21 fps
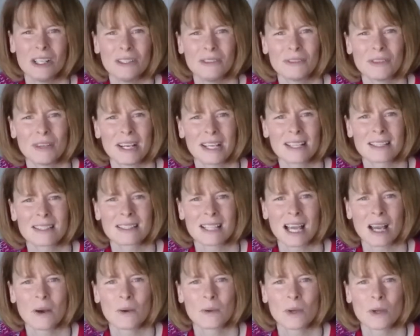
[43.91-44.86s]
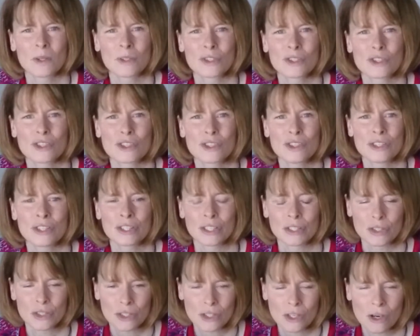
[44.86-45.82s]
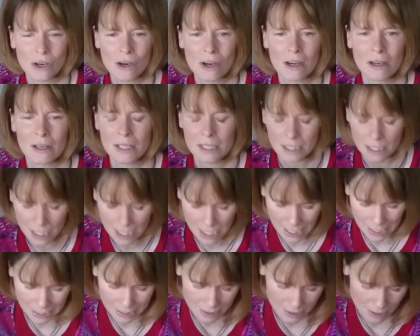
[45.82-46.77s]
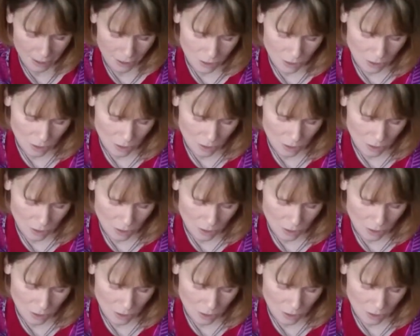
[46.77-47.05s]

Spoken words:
Cut right down on sugar. Chocolate is